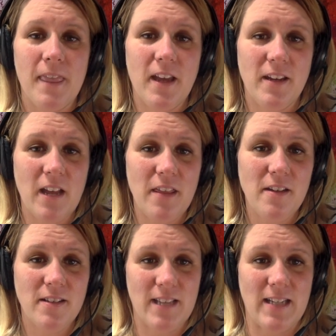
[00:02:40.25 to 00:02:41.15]

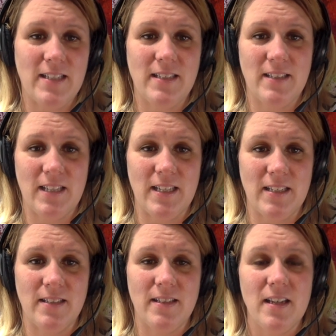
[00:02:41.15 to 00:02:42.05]
Another sentence
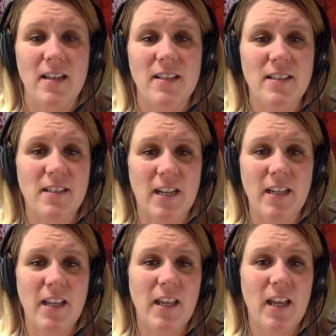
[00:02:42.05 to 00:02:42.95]
is,
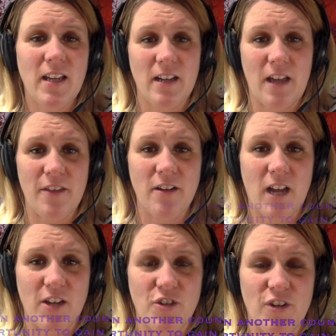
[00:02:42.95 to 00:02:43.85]
studying in another
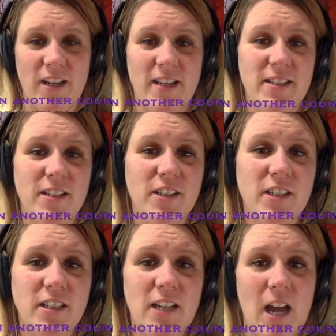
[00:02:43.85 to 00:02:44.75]
country is a
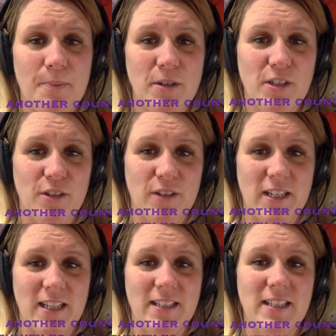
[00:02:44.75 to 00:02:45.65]
good
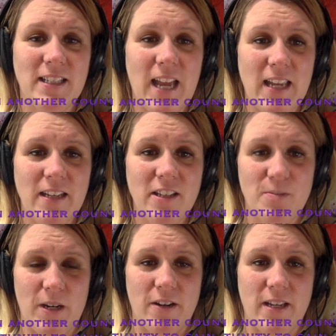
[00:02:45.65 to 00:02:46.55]
opportunity to gain
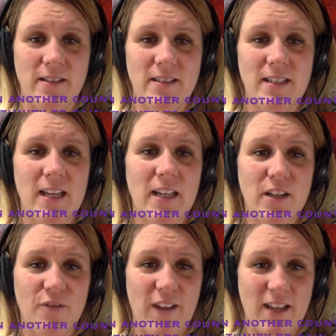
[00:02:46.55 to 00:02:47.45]
experience and
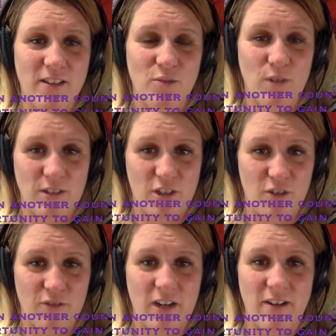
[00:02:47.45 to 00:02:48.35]
advance one's
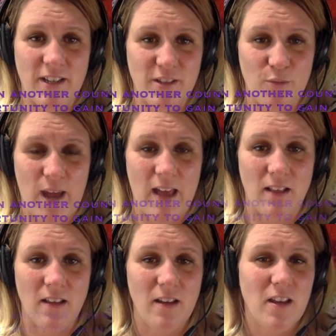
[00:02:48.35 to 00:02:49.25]
career as well.